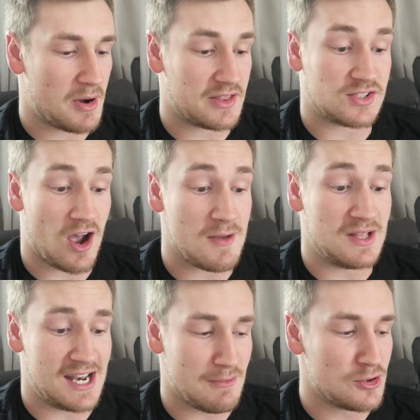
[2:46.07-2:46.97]
by the time
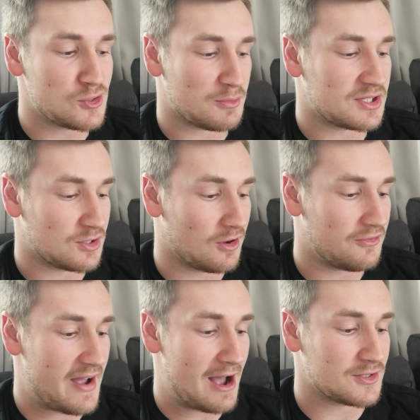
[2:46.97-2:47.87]
the limo drops us
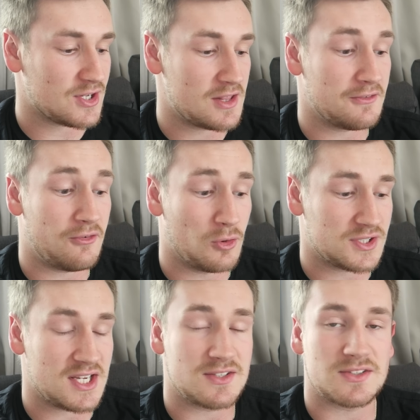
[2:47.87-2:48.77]
off outside the
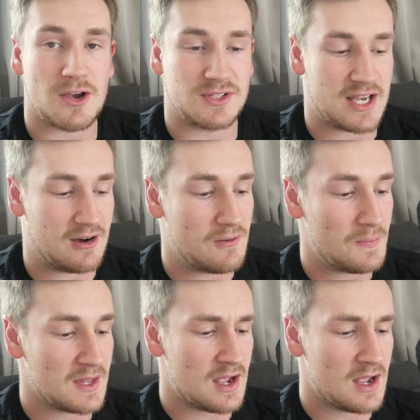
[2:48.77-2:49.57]
Four Seasons Hotel.